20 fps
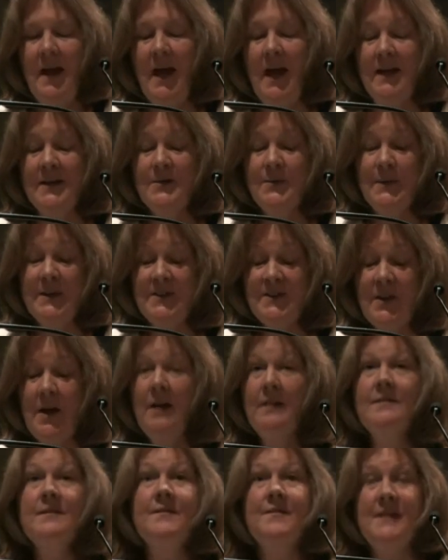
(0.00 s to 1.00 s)
As a
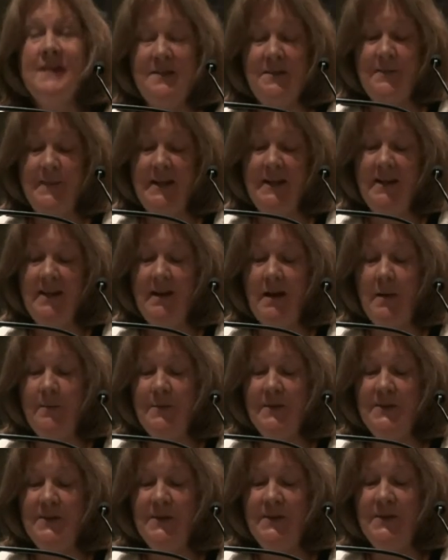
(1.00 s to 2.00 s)
result of these media
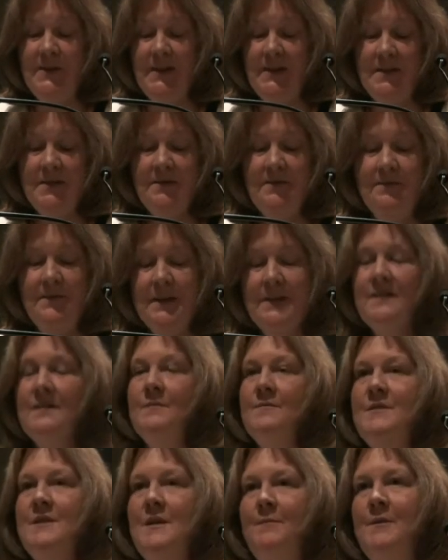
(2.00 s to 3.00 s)
opportunities,
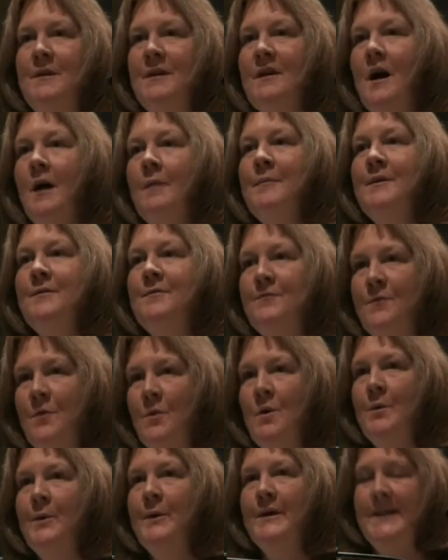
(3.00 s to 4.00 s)
victims have been coming
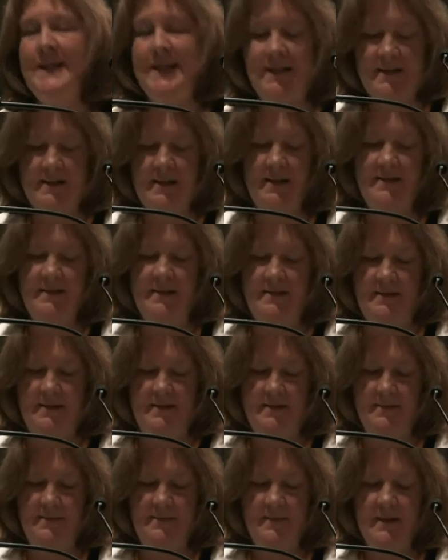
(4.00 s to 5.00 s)
forward in
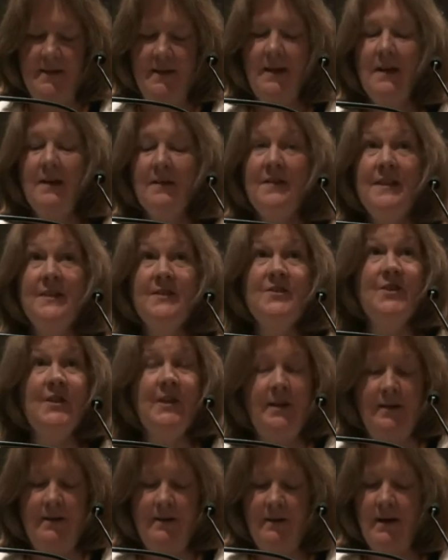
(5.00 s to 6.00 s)
dozens. This
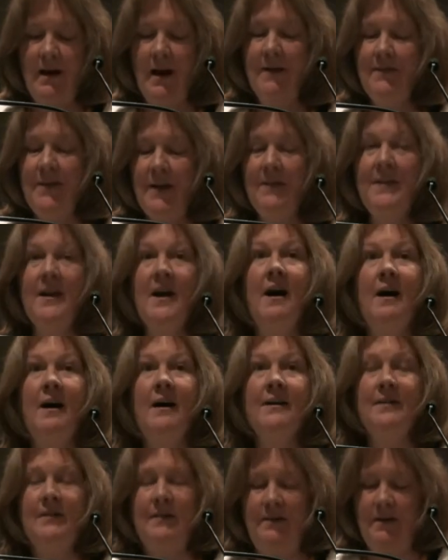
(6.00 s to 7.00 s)
year, I've had the
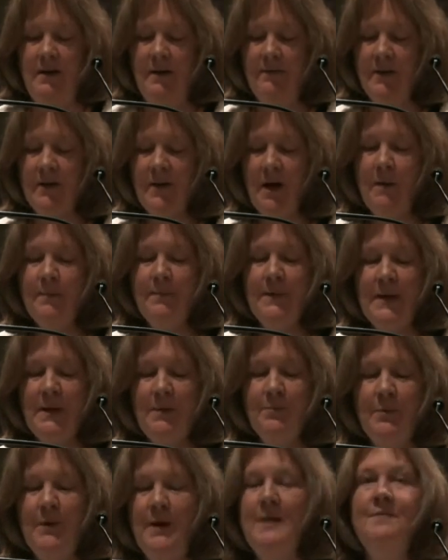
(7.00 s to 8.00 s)
honor of
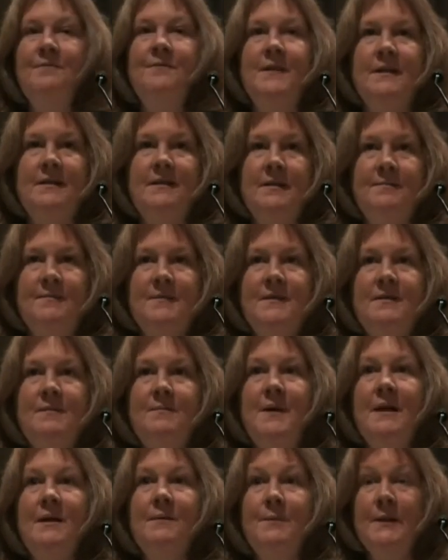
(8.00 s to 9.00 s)
accompanying brave victims to
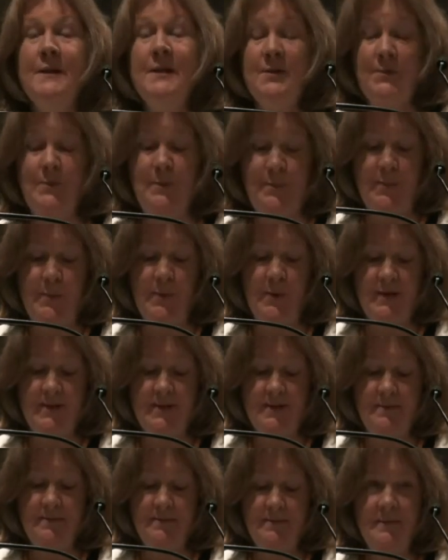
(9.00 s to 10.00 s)
make police
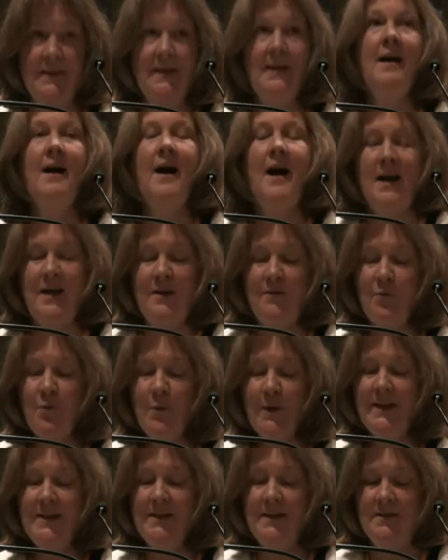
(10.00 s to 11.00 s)
reports. I have
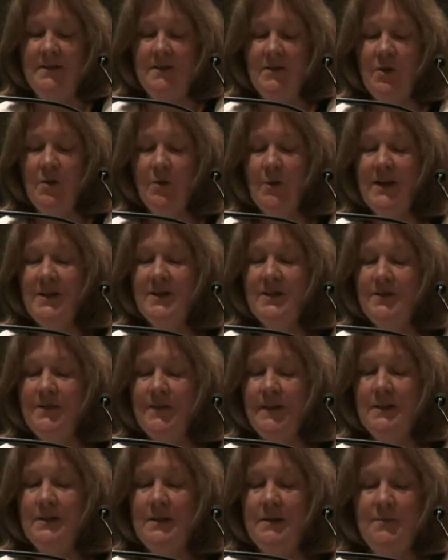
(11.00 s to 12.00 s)
witnessed courageous
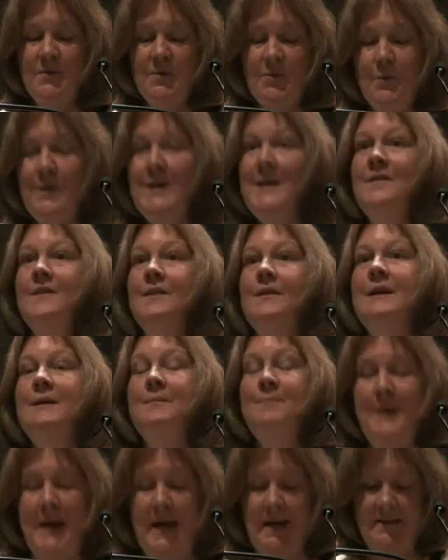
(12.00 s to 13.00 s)
victims read their
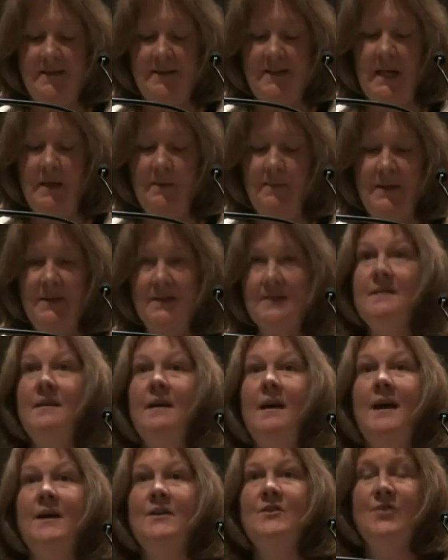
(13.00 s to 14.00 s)
impact statements
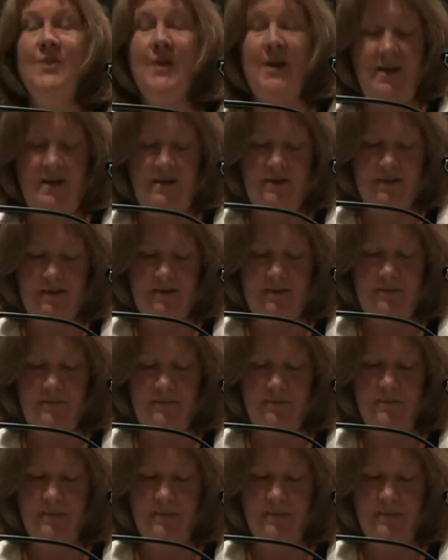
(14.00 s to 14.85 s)
at trials.